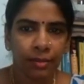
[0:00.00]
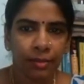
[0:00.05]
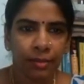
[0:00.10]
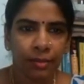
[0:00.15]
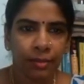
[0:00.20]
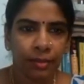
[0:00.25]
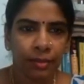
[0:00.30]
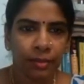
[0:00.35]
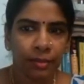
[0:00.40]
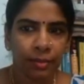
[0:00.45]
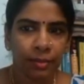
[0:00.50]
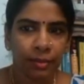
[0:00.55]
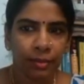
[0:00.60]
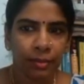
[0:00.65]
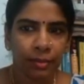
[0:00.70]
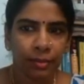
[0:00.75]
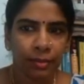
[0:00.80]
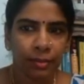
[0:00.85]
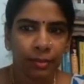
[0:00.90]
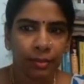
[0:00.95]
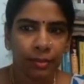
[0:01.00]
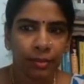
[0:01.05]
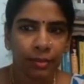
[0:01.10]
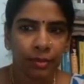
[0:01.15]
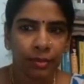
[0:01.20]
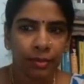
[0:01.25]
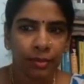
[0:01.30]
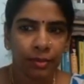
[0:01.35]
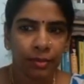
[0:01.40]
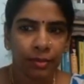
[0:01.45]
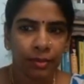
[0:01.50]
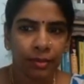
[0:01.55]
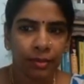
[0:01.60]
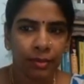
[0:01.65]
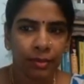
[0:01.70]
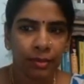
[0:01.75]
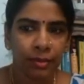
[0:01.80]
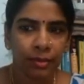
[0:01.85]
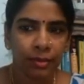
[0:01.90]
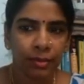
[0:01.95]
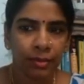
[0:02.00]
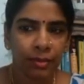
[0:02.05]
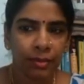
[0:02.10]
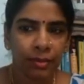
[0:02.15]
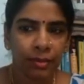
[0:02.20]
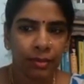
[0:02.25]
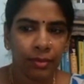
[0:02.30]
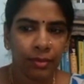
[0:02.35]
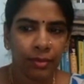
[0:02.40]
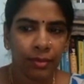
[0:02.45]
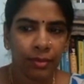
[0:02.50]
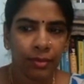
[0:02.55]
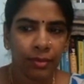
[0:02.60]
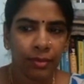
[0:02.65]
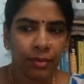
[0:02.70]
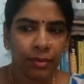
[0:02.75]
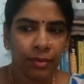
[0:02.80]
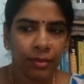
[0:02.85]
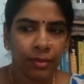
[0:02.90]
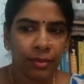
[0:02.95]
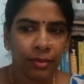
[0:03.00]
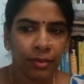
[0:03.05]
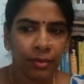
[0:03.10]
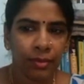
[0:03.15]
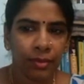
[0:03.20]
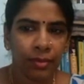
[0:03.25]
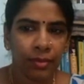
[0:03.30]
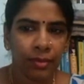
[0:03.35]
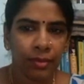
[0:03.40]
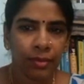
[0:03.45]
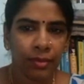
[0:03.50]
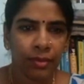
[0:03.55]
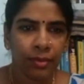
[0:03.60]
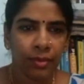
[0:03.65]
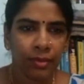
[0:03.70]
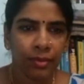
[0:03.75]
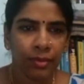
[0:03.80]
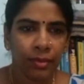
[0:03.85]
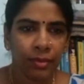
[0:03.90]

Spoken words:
(no one is talking)